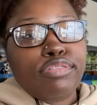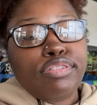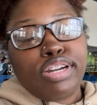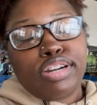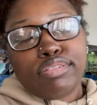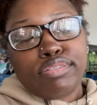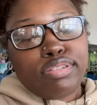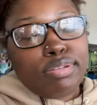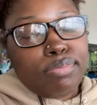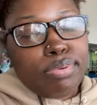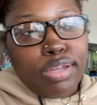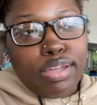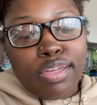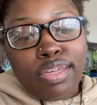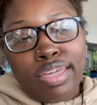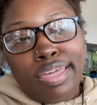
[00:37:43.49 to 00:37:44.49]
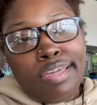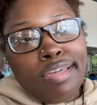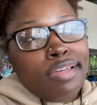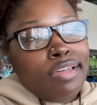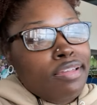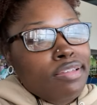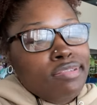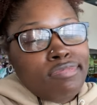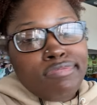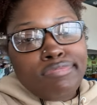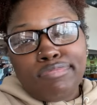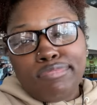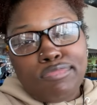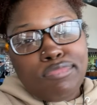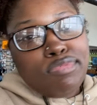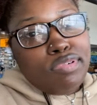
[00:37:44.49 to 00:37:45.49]
jersey but
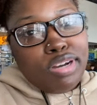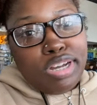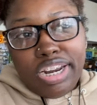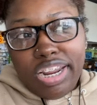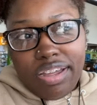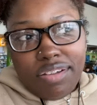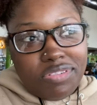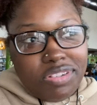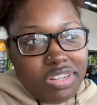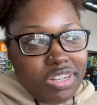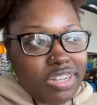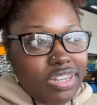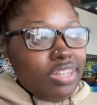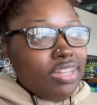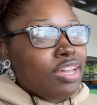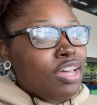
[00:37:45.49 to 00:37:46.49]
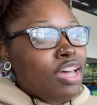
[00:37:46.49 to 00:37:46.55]
whatever